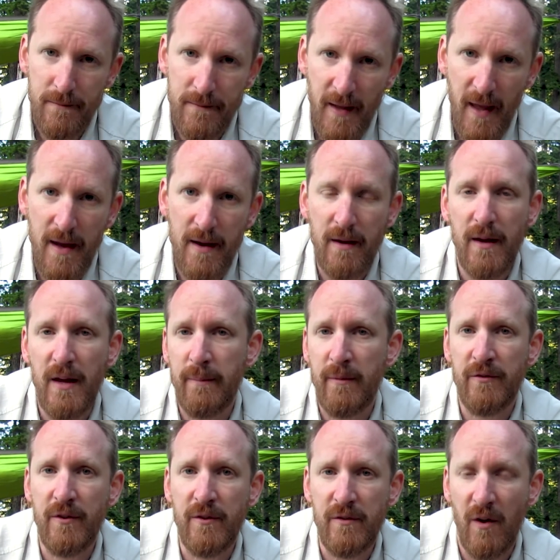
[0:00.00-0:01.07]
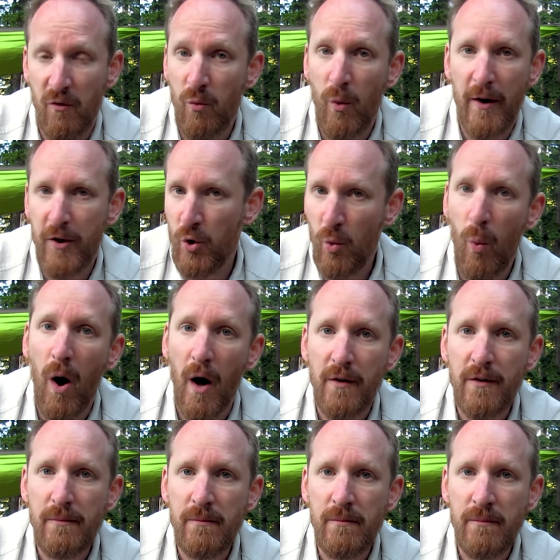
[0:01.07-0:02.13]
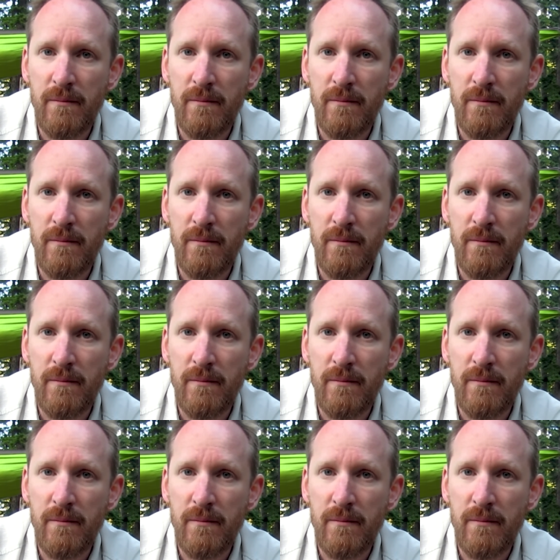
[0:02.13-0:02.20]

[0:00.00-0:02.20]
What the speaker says: Take images of what you want.